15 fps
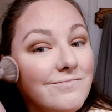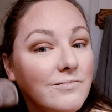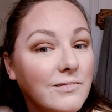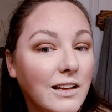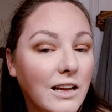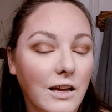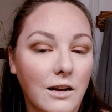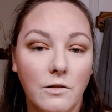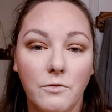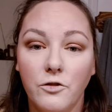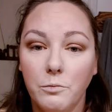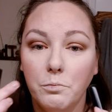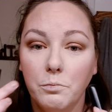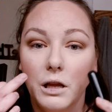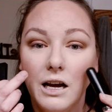And for
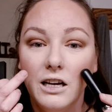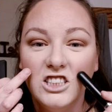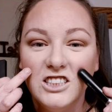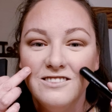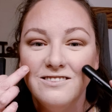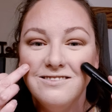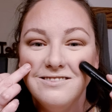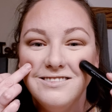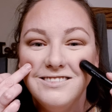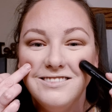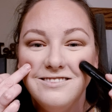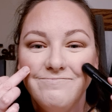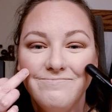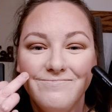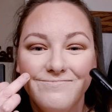blush,
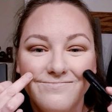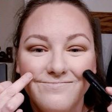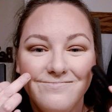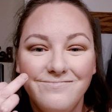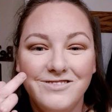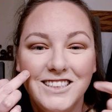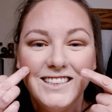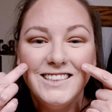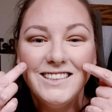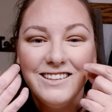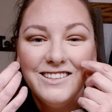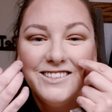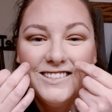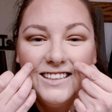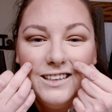just on
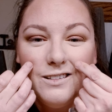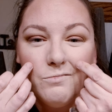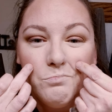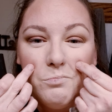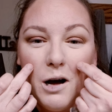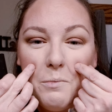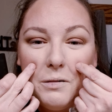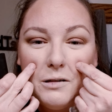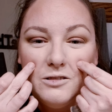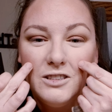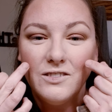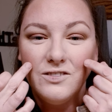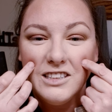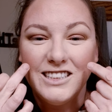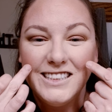those little pop outs of
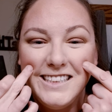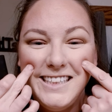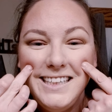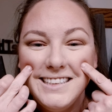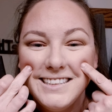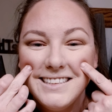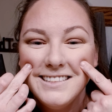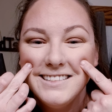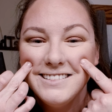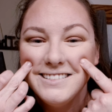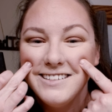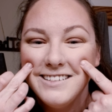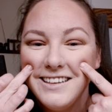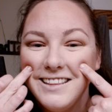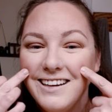your cheeks
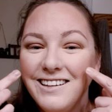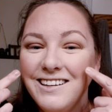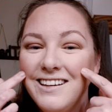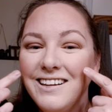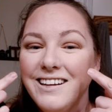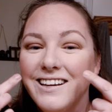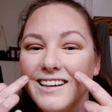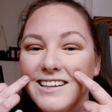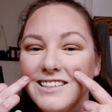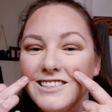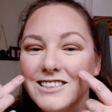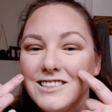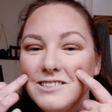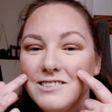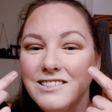right there, and
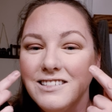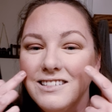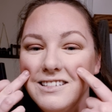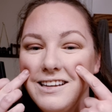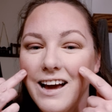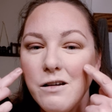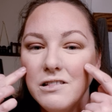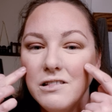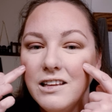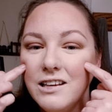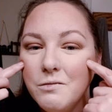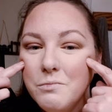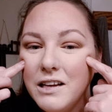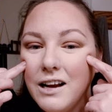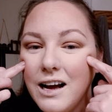just dab a little
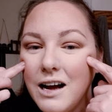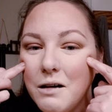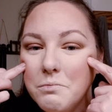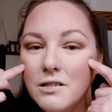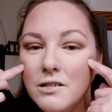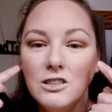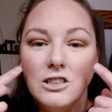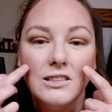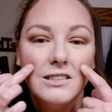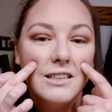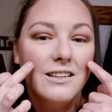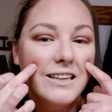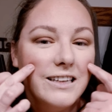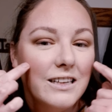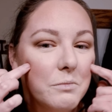bit up, just a
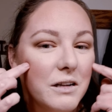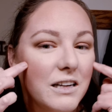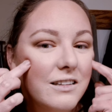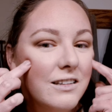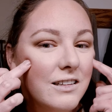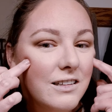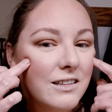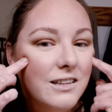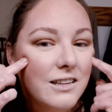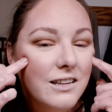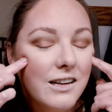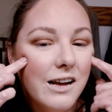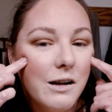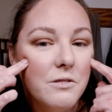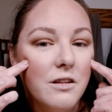little bit
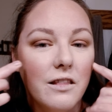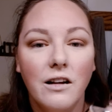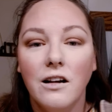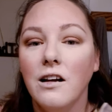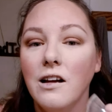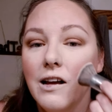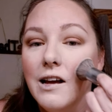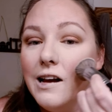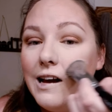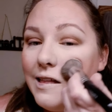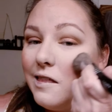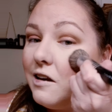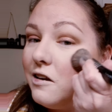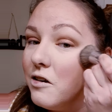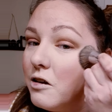up to there, and
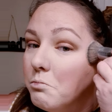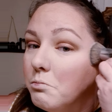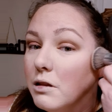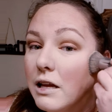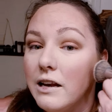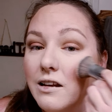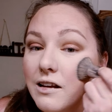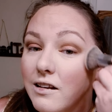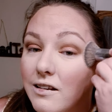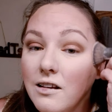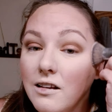then you can blend it.